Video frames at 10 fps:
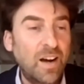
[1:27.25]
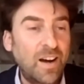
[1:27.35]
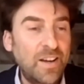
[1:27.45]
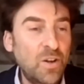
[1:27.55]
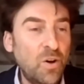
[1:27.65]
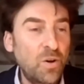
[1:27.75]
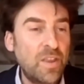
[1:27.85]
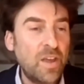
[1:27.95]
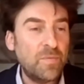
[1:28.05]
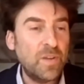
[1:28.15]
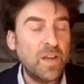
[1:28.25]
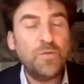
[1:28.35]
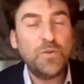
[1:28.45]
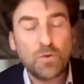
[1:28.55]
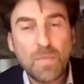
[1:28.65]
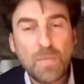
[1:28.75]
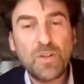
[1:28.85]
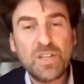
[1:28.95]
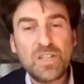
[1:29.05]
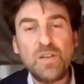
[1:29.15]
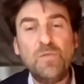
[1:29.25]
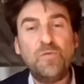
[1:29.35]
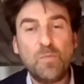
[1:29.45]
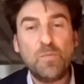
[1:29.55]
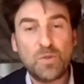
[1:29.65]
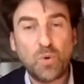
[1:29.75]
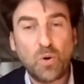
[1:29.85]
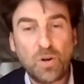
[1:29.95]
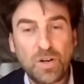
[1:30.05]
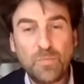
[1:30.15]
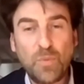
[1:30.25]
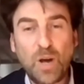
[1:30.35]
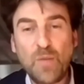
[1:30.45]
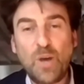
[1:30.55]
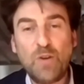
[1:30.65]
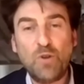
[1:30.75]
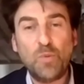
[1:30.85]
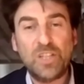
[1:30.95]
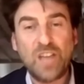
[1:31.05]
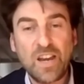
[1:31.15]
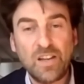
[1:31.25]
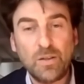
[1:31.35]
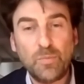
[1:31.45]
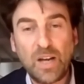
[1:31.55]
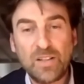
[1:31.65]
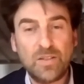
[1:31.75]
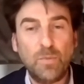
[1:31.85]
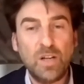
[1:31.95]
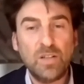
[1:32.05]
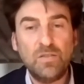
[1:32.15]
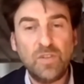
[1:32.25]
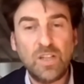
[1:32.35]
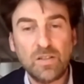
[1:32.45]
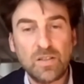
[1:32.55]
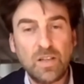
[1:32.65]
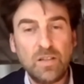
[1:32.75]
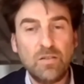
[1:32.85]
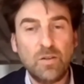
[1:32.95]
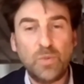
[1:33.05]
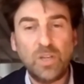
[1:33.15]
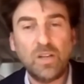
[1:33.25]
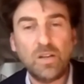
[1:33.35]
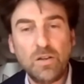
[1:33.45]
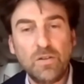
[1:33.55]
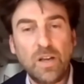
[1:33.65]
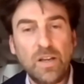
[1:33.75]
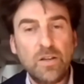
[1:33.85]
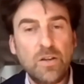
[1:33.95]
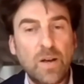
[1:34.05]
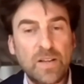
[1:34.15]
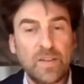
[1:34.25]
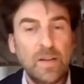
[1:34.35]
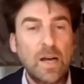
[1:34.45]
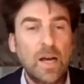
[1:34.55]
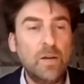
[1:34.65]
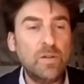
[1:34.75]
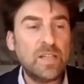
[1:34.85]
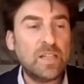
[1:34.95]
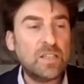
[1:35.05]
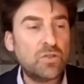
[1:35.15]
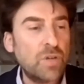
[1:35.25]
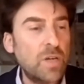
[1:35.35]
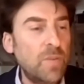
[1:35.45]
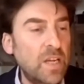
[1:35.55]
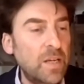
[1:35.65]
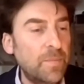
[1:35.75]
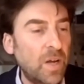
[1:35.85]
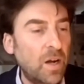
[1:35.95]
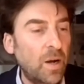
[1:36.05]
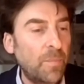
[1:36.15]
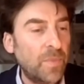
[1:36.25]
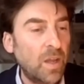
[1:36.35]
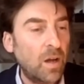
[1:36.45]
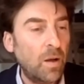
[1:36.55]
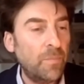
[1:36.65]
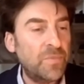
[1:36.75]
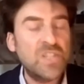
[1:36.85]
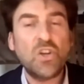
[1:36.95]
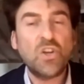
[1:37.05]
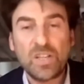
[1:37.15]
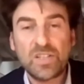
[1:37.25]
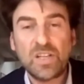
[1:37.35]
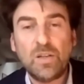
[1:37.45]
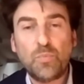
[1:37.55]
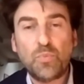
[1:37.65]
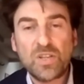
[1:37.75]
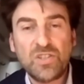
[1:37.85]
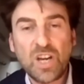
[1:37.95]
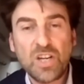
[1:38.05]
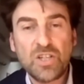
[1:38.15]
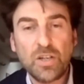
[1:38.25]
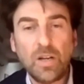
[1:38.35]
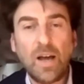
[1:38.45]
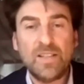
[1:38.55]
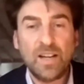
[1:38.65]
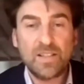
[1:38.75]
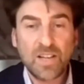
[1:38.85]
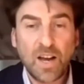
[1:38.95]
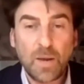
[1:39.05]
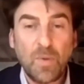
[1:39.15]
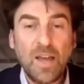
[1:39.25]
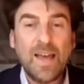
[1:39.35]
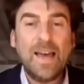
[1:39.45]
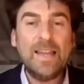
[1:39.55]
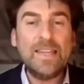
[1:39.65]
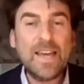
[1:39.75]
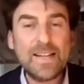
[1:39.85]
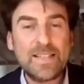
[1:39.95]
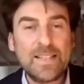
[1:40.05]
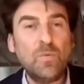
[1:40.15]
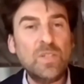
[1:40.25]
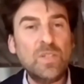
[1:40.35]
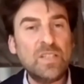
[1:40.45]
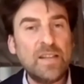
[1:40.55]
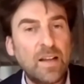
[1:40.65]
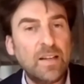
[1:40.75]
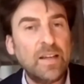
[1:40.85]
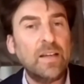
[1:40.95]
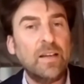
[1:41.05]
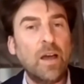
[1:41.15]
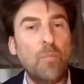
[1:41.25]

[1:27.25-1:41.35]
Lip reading: I know that if you remember this infamous book by Robert Kagan about Mars and Venus and European and the US, it was extremely dishonest in the presentation at that time. And yet it was nailing